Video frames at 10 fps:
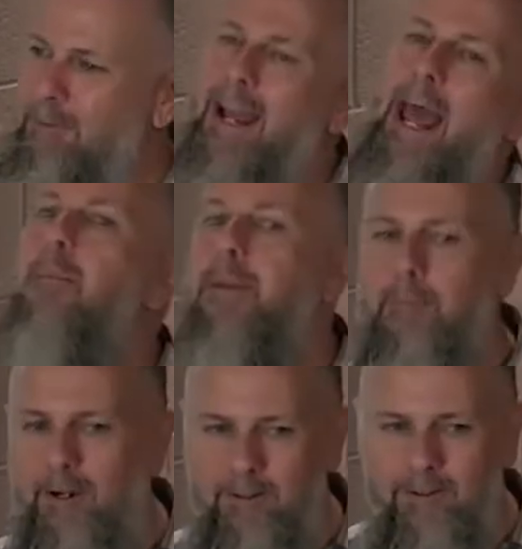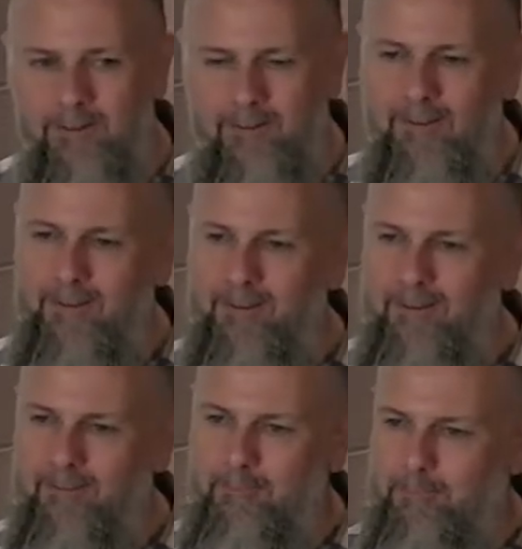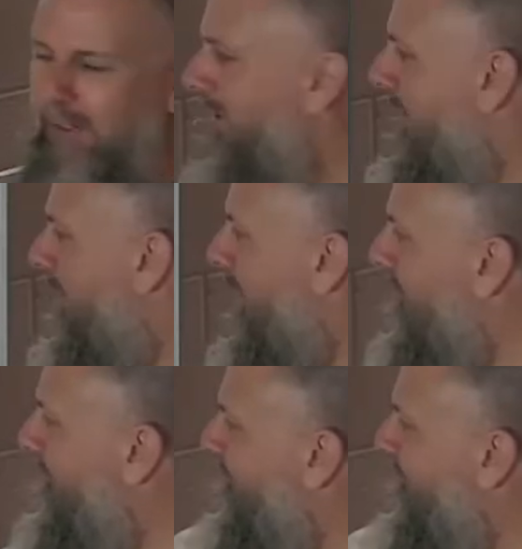not happy about it. But you know what?